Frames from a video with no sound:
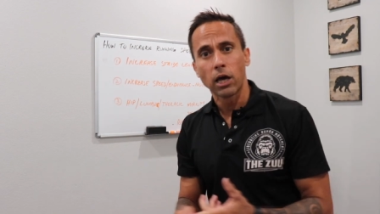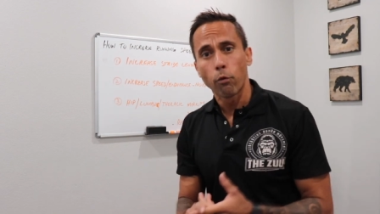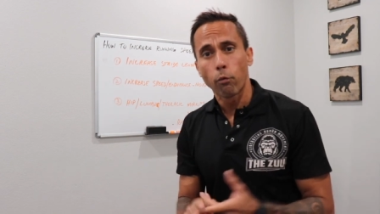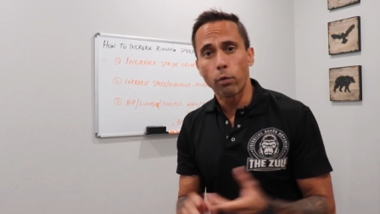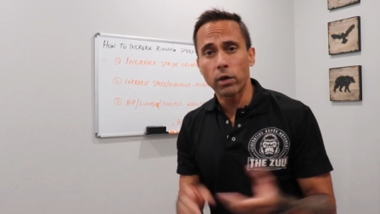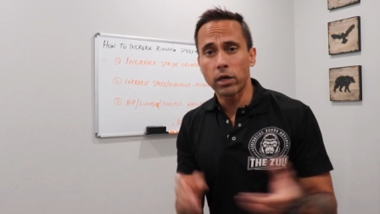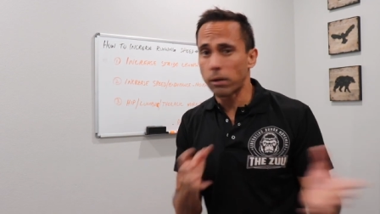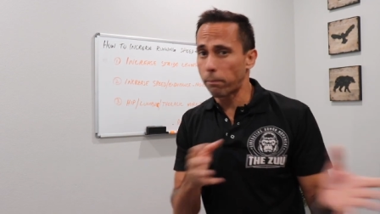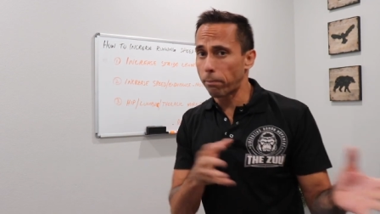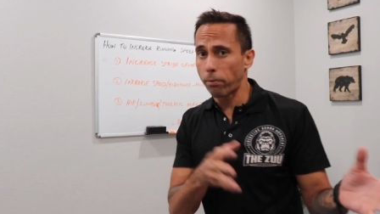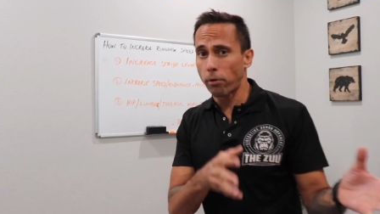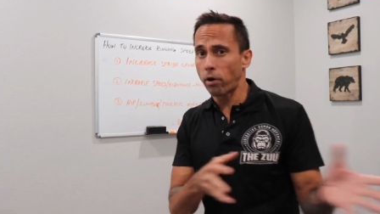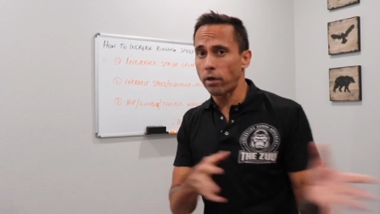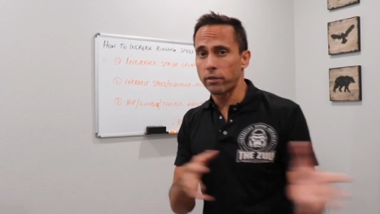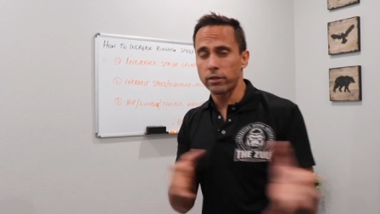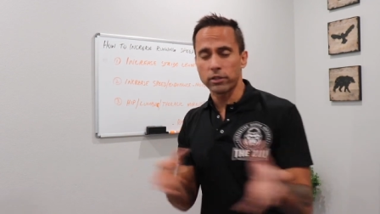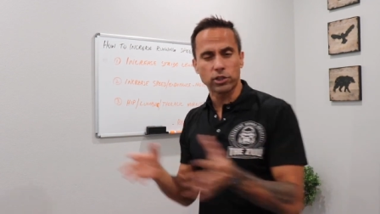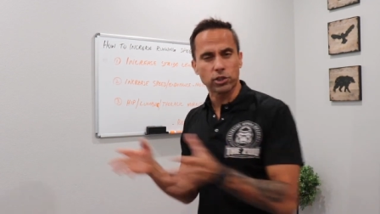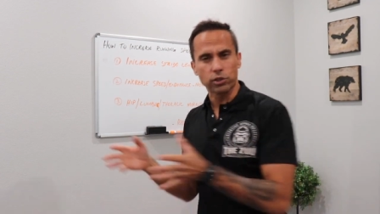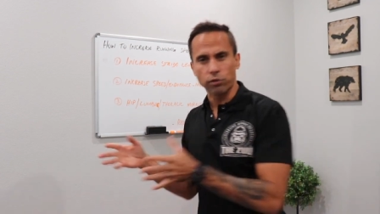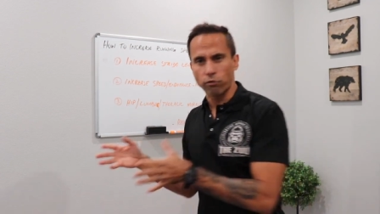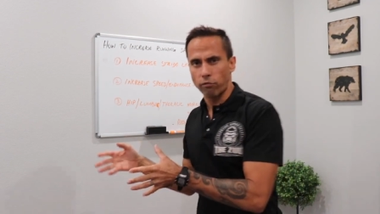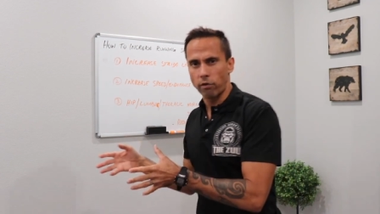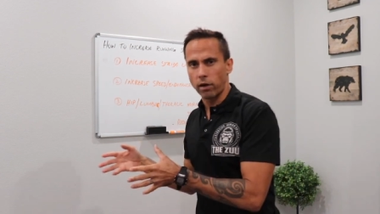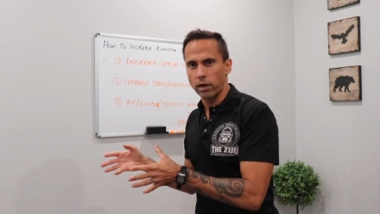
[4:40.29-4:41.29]
we can apply
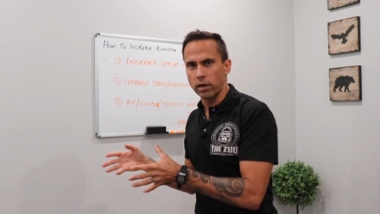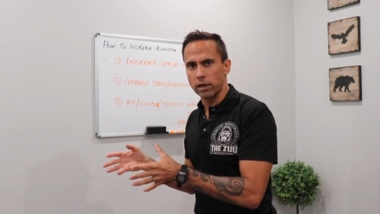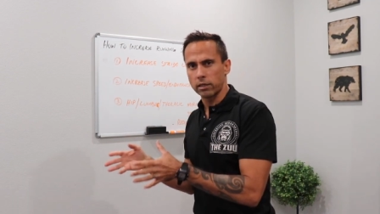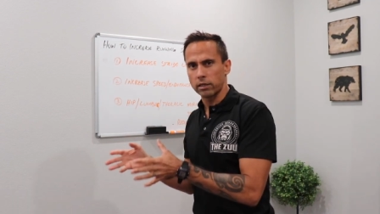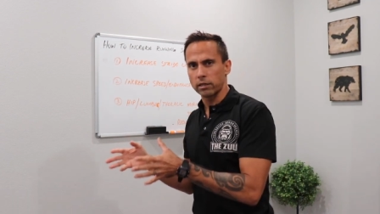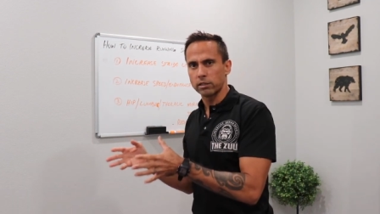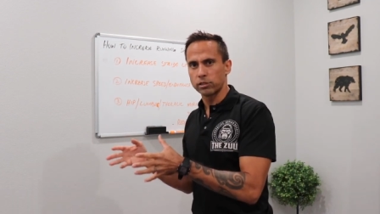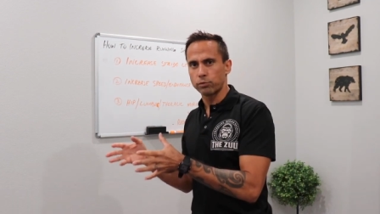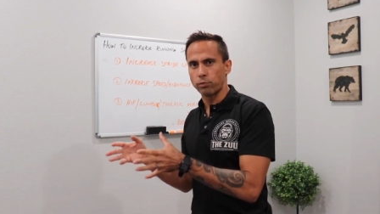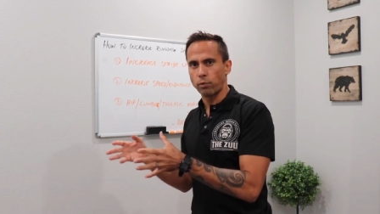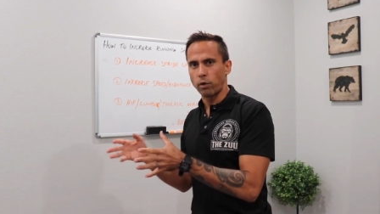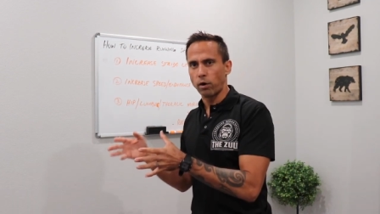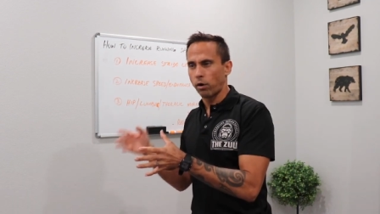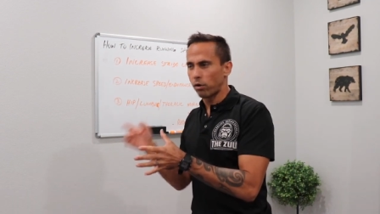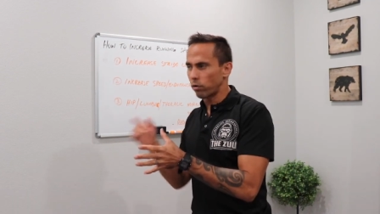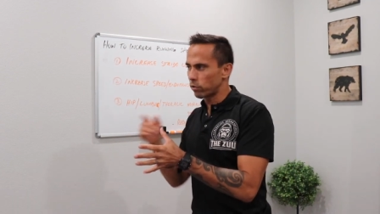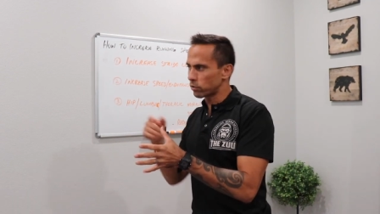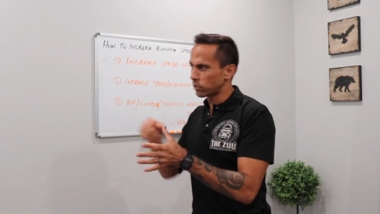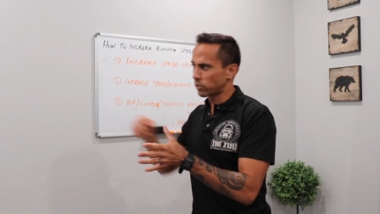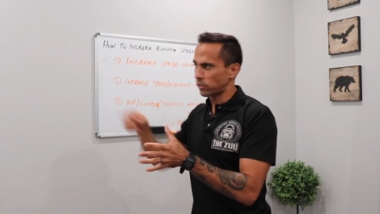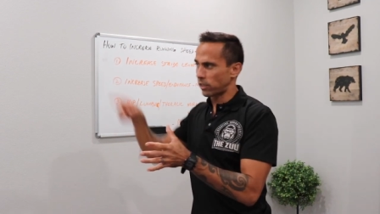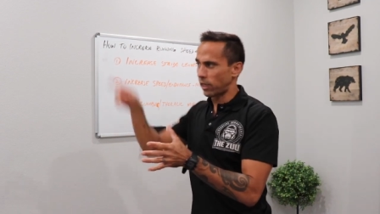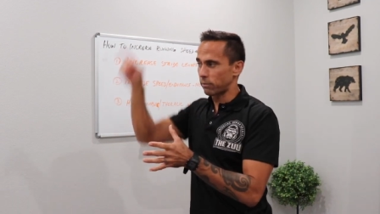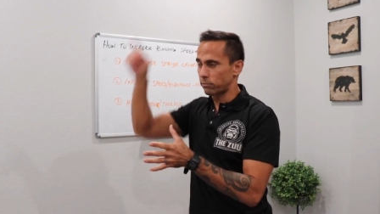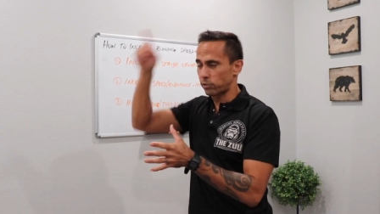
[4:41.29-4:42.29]
this to running as well,
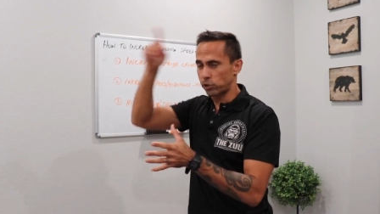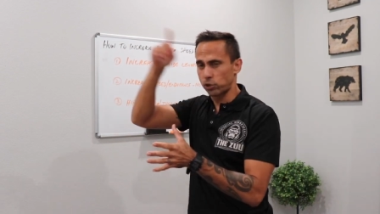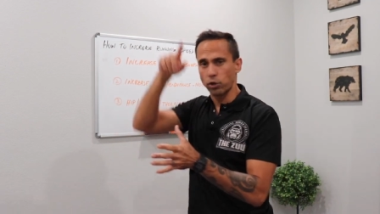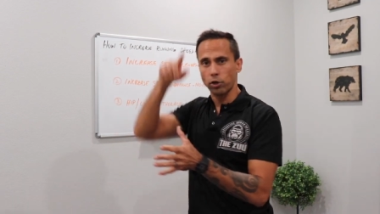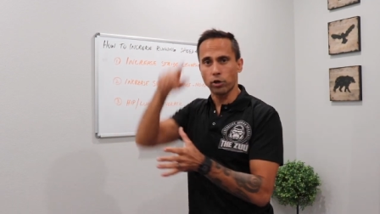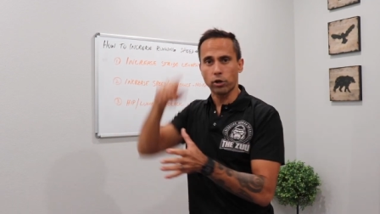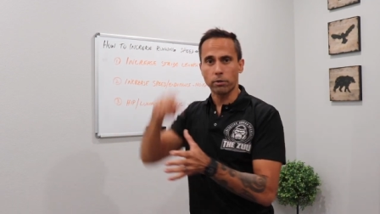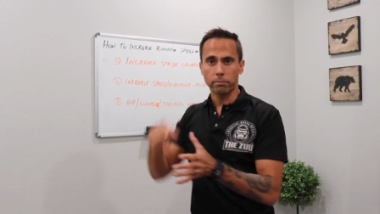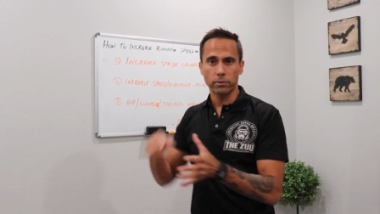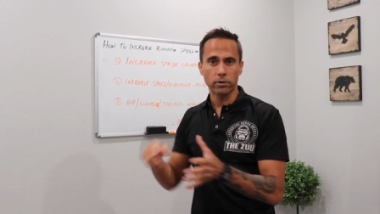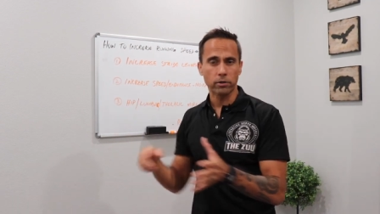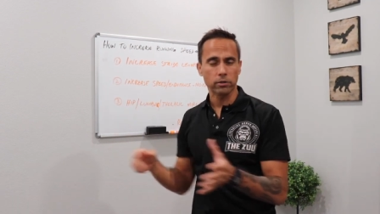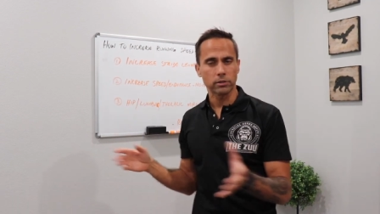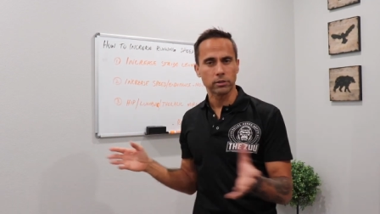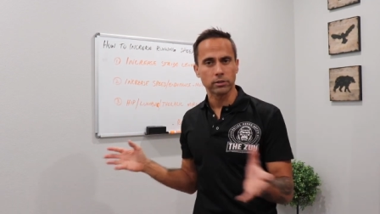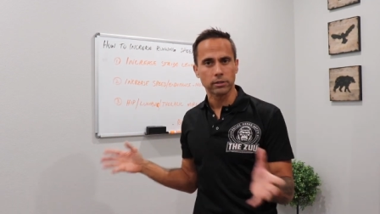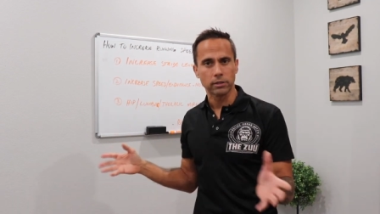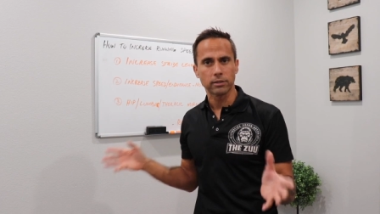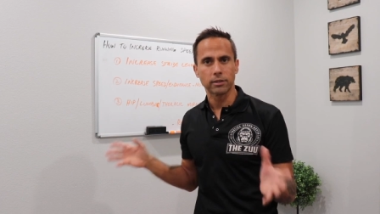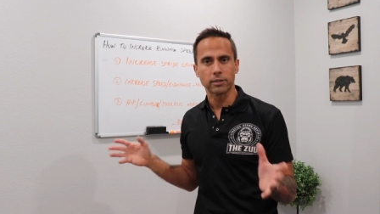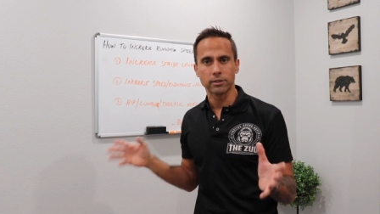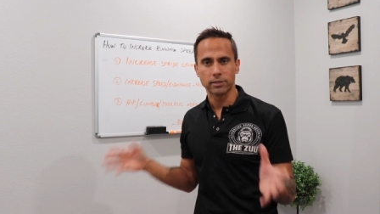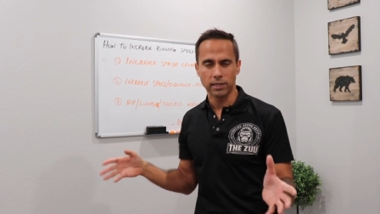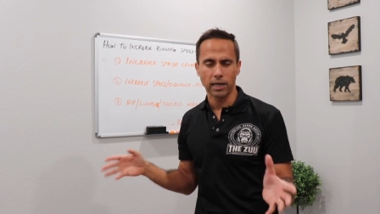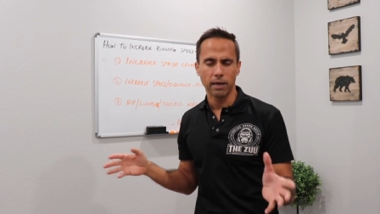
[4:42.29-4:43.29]
same circuit because
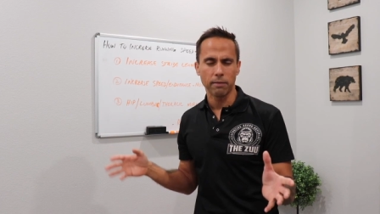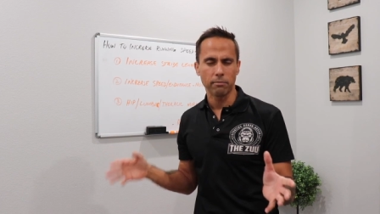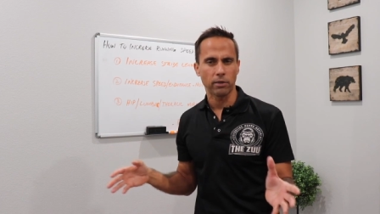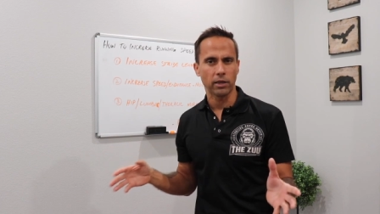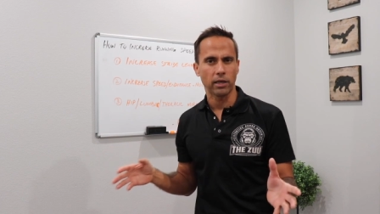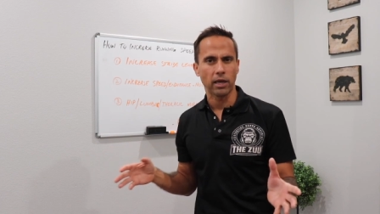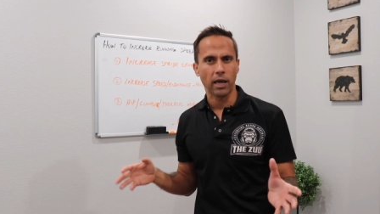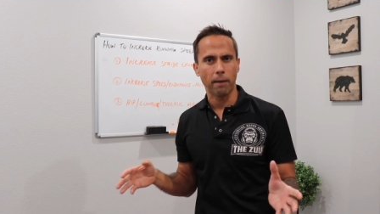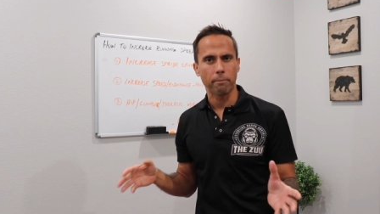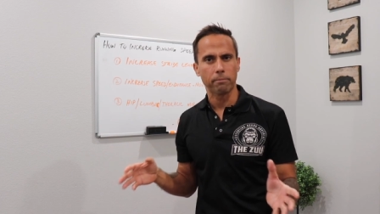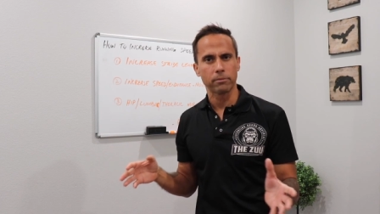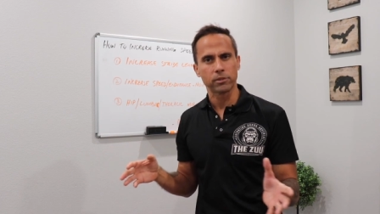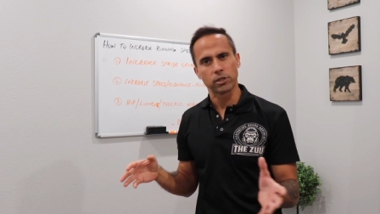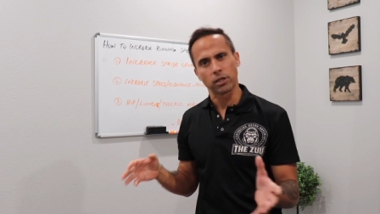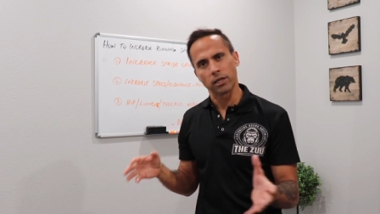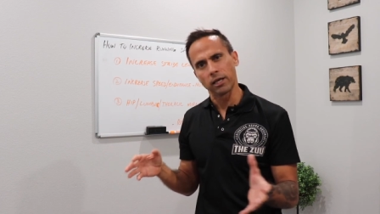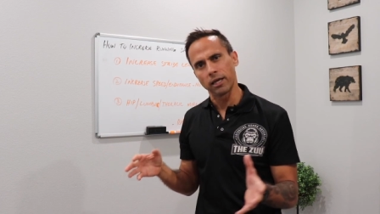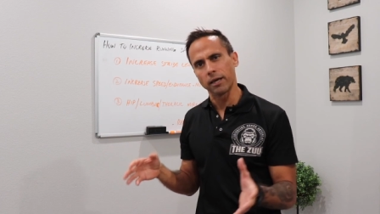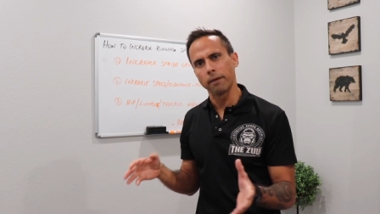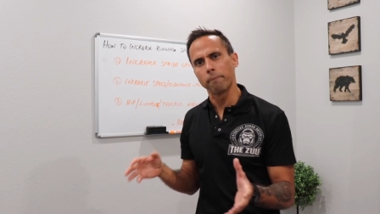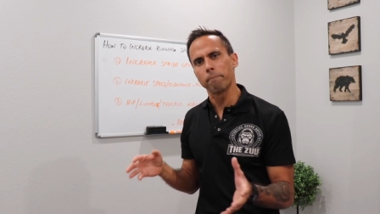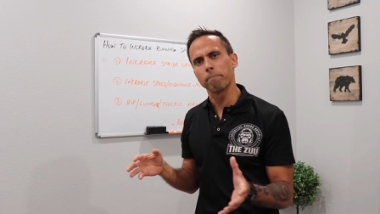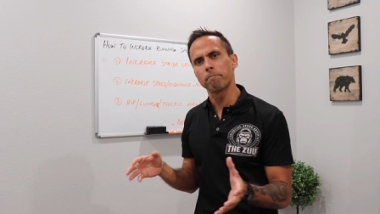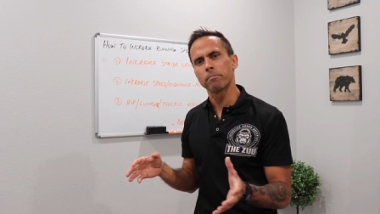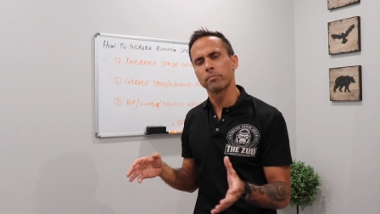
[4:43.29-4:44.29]
the same thing happened to
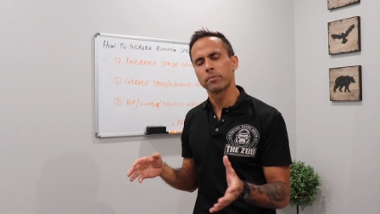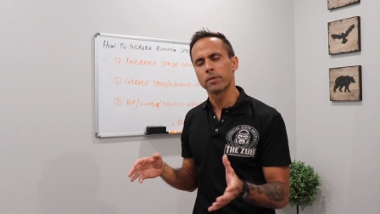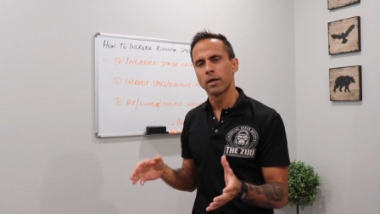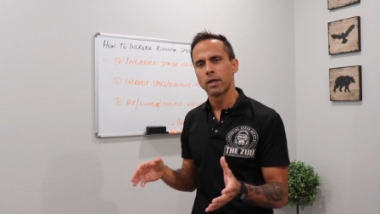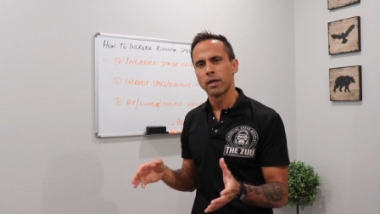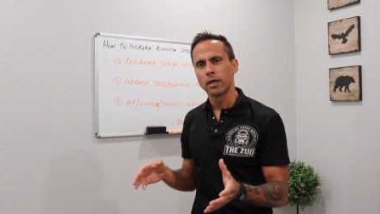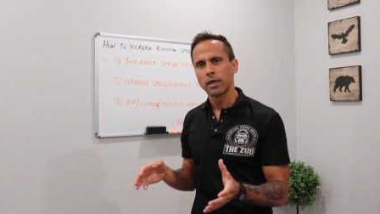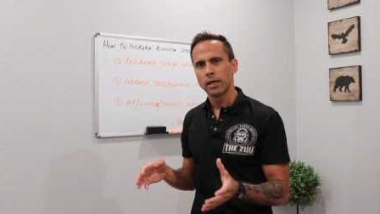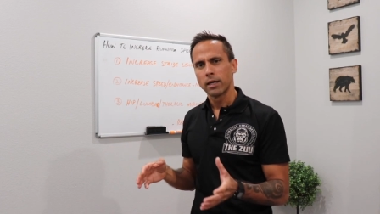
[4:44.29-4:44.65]
him.